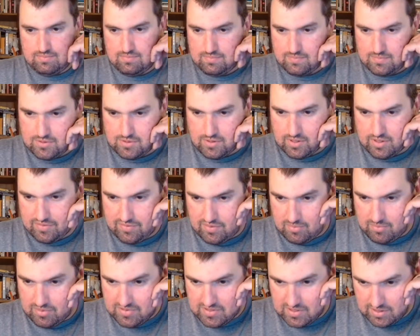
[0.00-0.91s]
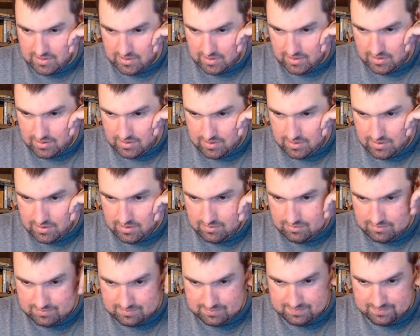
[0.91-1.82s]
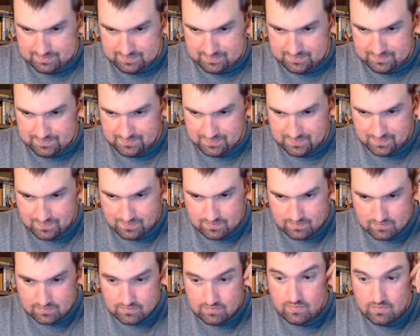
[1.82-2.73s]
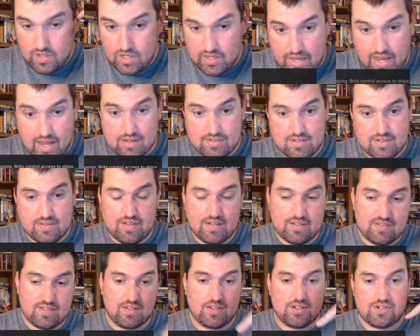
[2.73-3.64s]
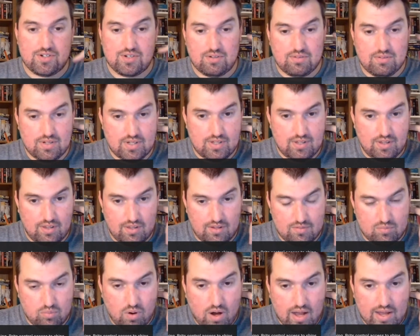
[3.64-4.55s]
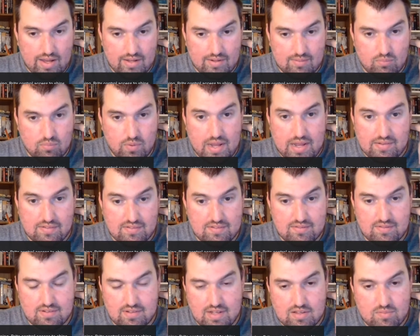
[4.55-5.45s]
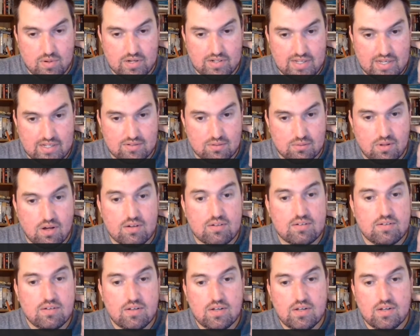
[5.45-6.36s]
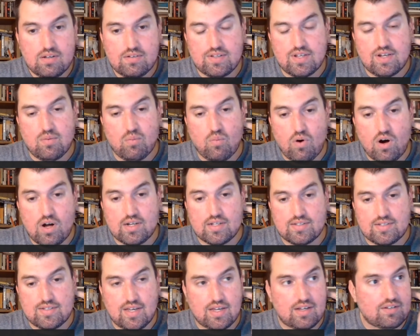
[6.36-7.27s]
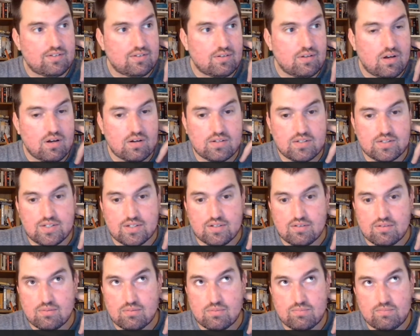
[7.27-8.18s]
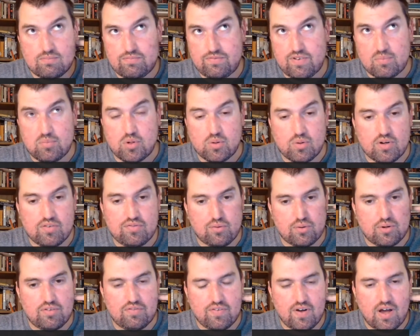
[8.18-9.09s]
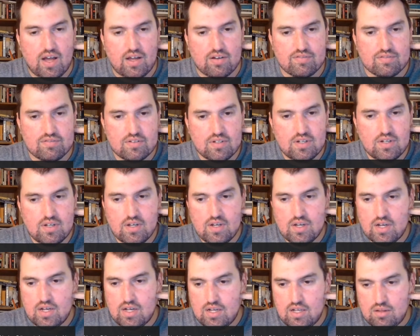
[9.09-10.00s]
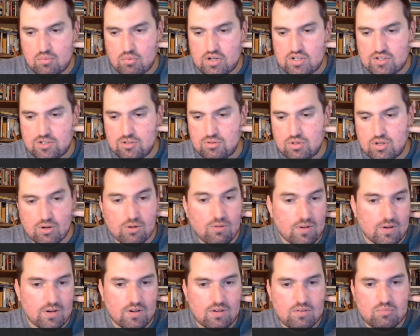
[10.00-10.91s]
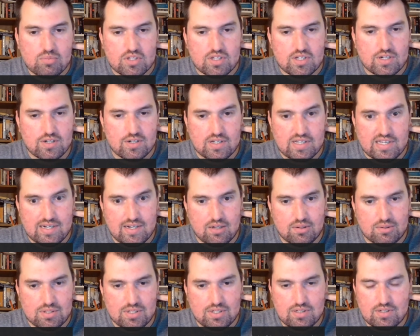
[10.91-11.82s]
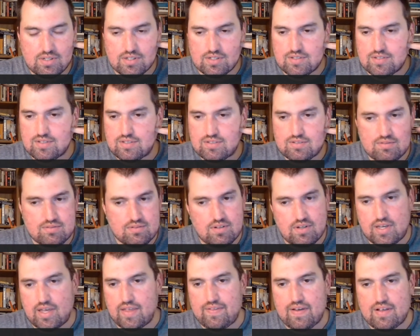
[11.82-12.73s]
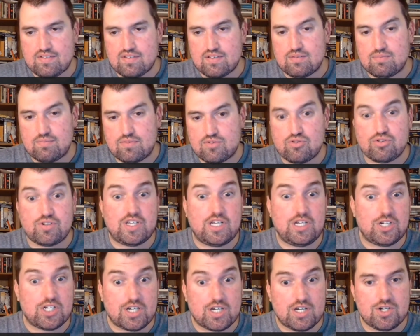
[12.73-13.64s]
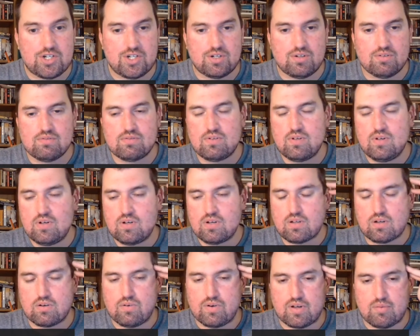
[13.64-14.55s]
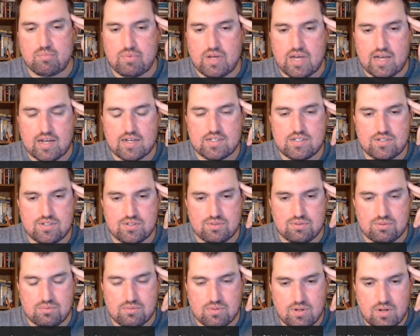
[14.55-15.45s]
Sorry if I missed anything here. Yes, and that's the issue, is why it waits. That's why it takes so long. They didn't want it to take so long until February 45. They wanted to do it earlier, but they couldn't get out because, again, that's a strategic issue, going back to